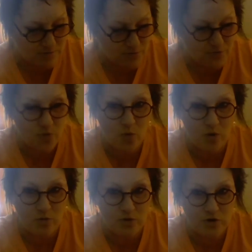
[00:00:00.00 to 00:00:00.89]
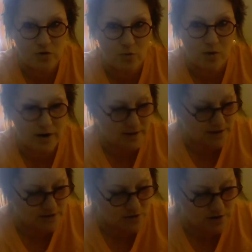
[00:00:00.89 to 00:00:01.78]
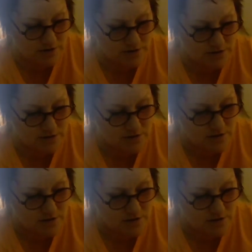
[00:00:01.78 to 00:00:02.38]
before when you were walking in darkness.